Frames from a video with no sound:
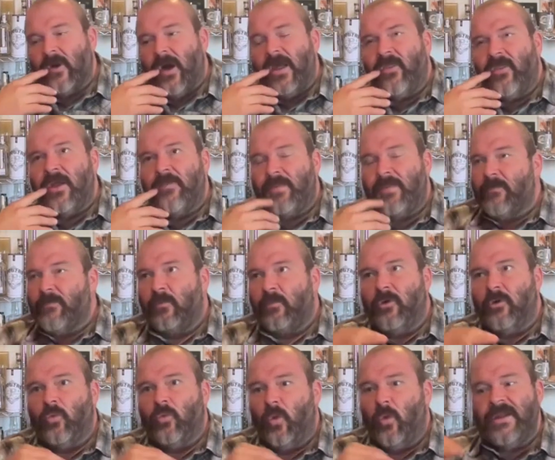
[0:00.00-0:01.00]
I think people
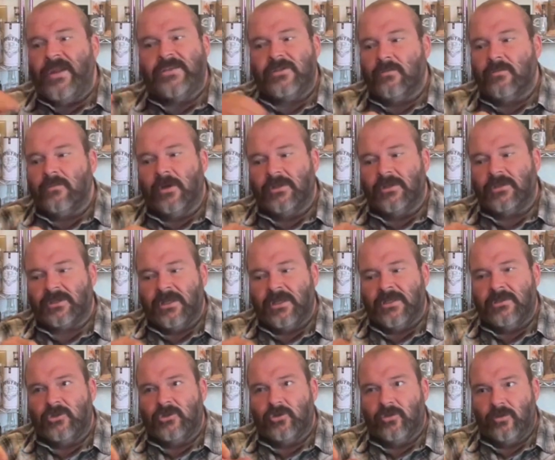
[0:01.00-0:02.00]
put way too much
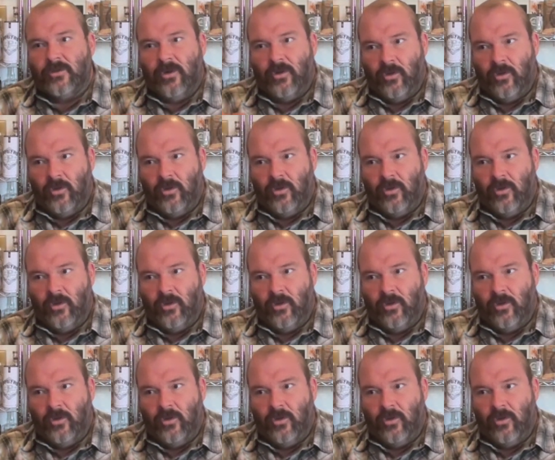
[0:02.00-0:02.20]
into the